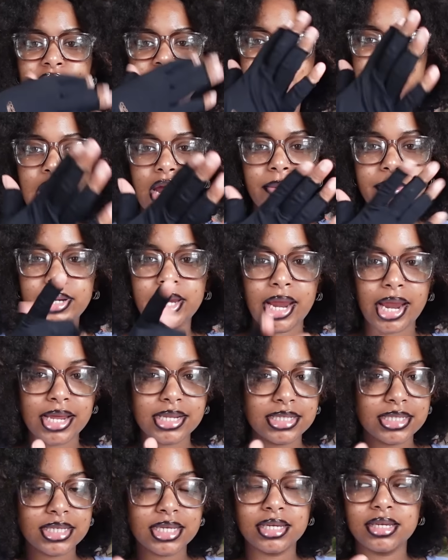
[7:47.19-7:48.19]
Y'all be
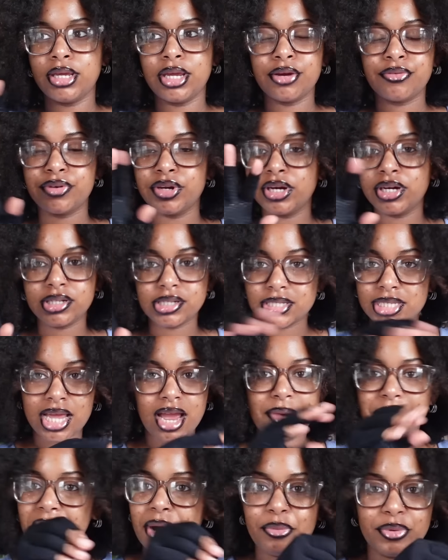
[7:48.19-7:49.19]
asking every other
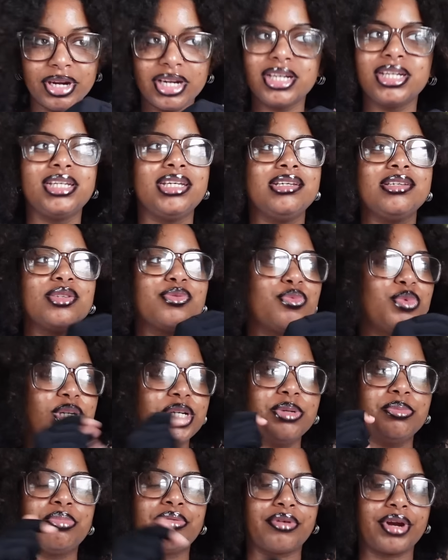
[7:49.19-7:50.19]
time I wear these
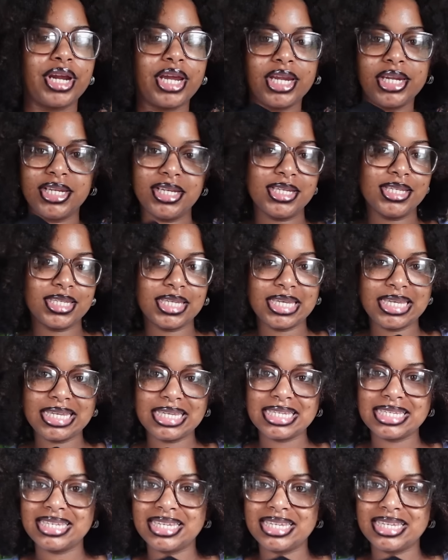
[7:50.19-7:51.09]
what brand these is.